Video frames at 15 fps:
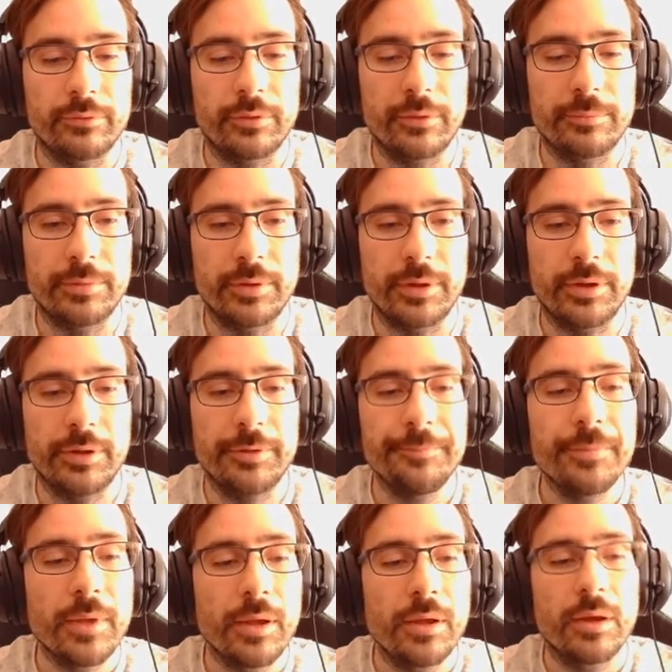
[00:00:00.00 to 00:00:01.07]
to open it here.
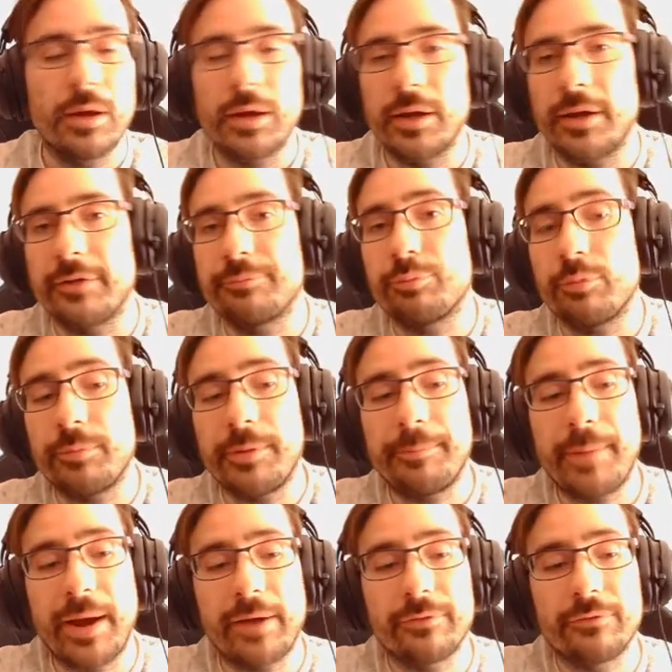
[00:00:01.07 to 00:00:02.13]
It's brought me
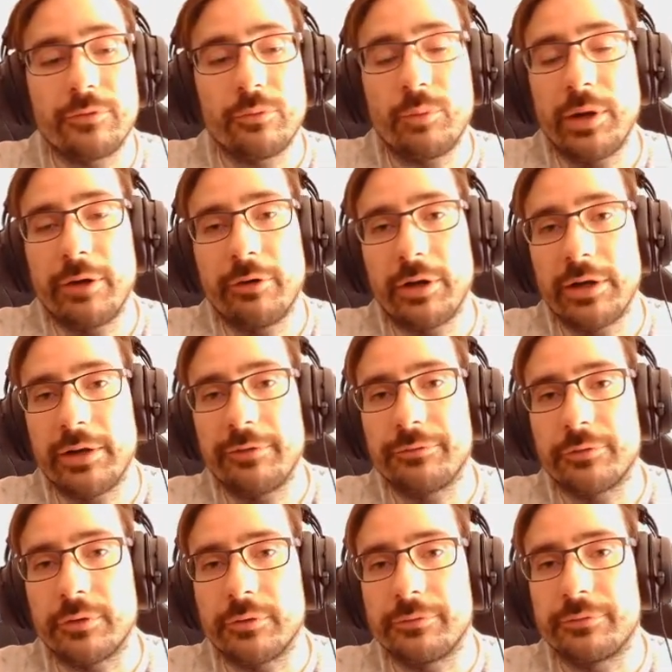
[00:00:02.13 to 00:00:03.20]
back to where I left
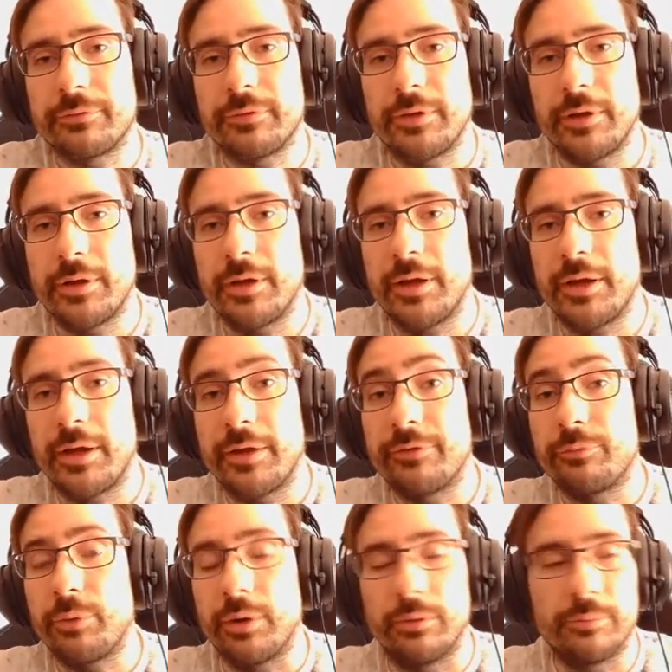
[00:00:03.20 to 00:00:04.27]
off as
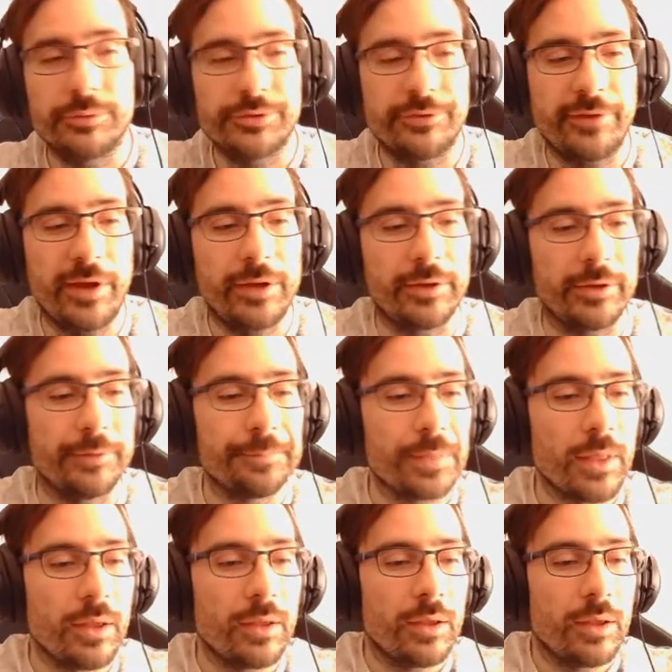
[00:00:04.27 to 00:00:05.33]
well, which is handy.
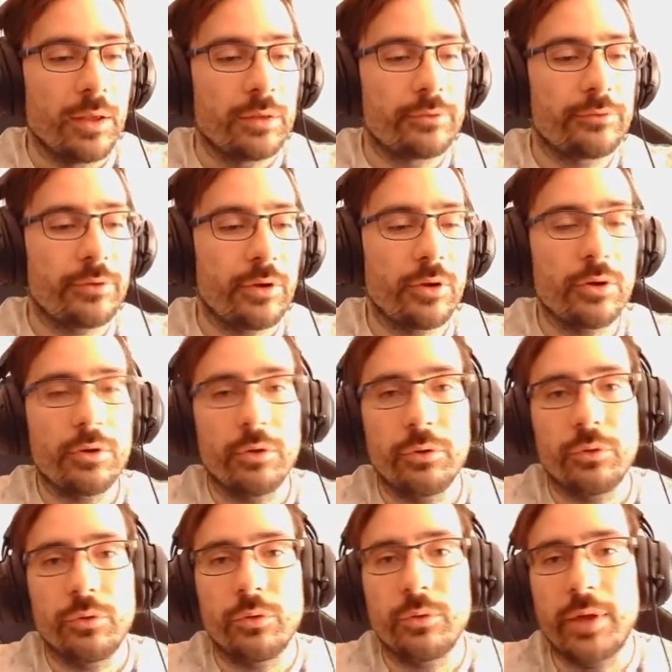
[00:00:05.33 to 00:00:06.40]
So
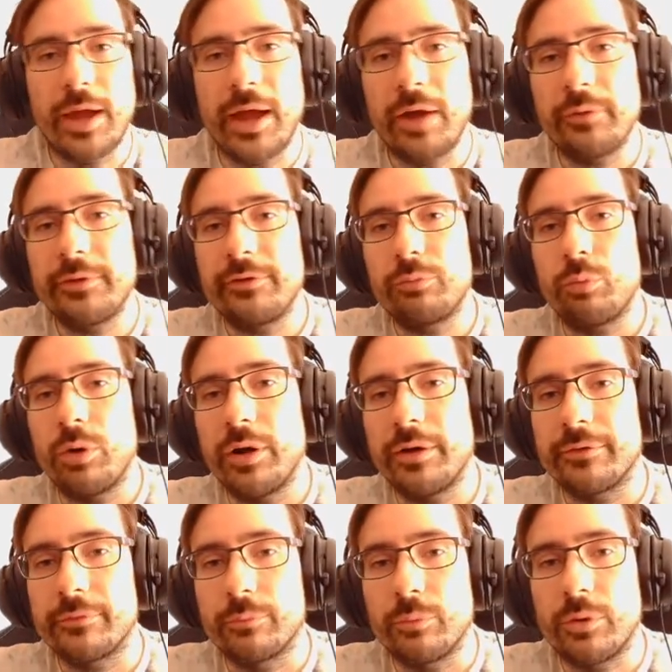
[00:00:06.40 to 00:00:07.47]
how this
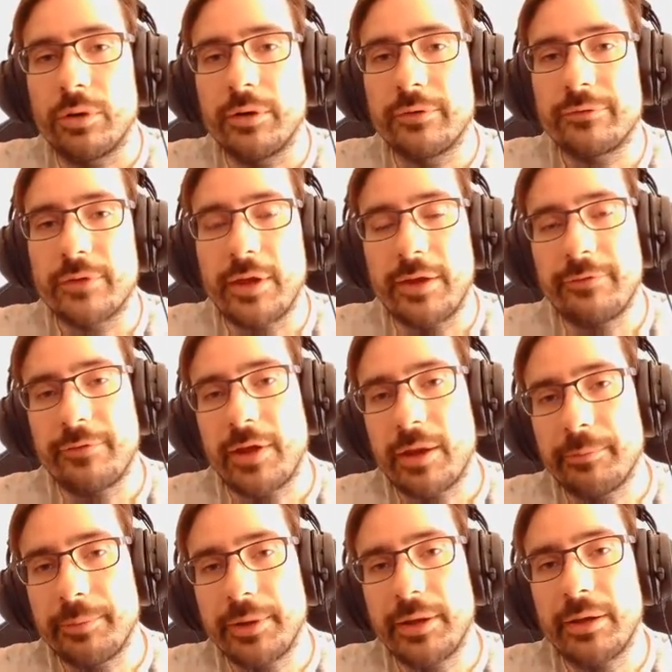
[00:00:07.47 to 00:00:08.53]
worked was if our
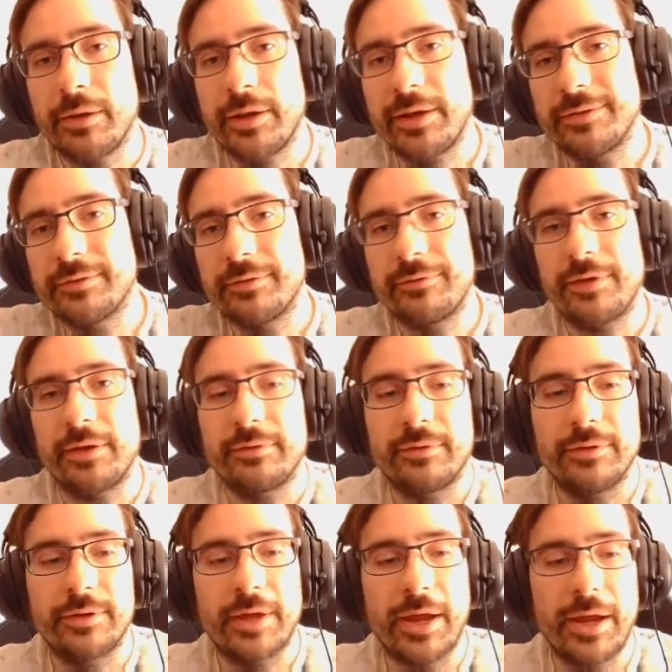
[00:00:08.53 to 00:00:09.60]
player
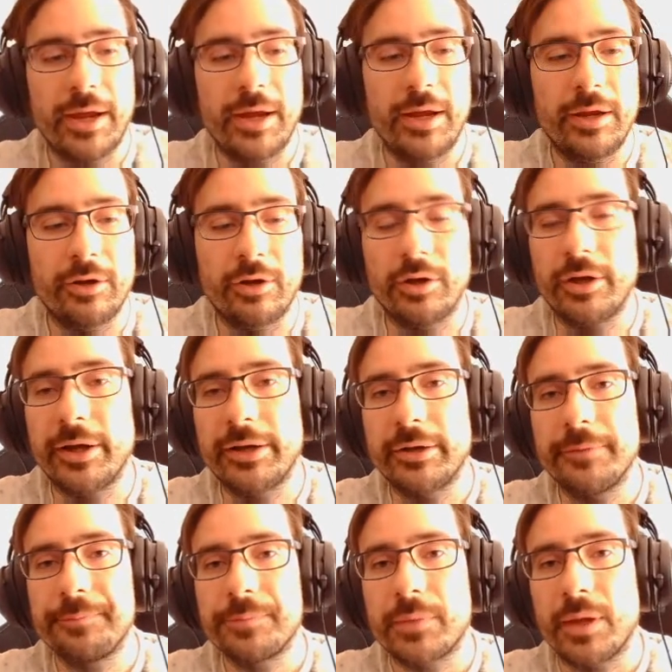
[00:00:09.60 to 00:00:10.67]
intercepted a collider
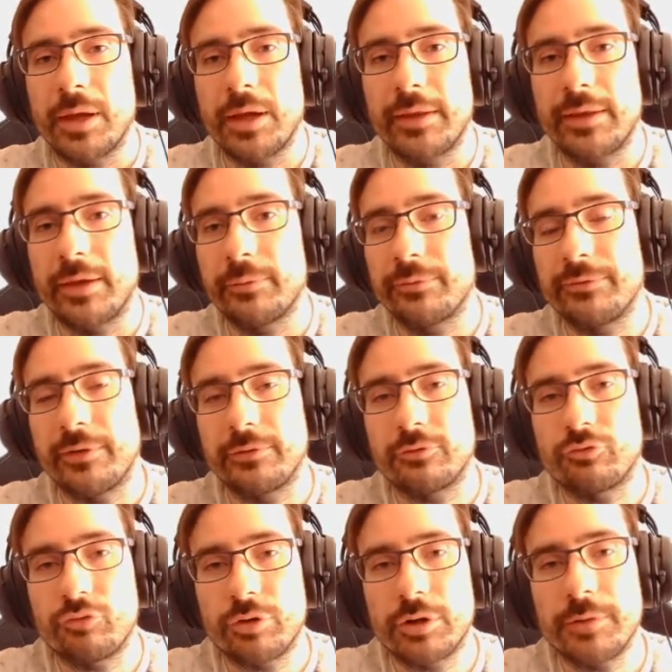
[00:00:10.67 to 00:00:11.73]
that was set to
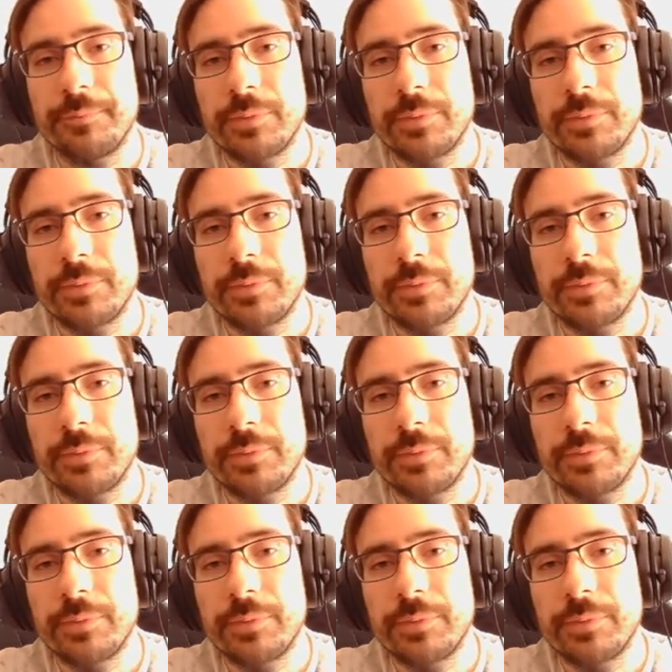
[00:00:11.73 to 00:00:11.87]
trigger,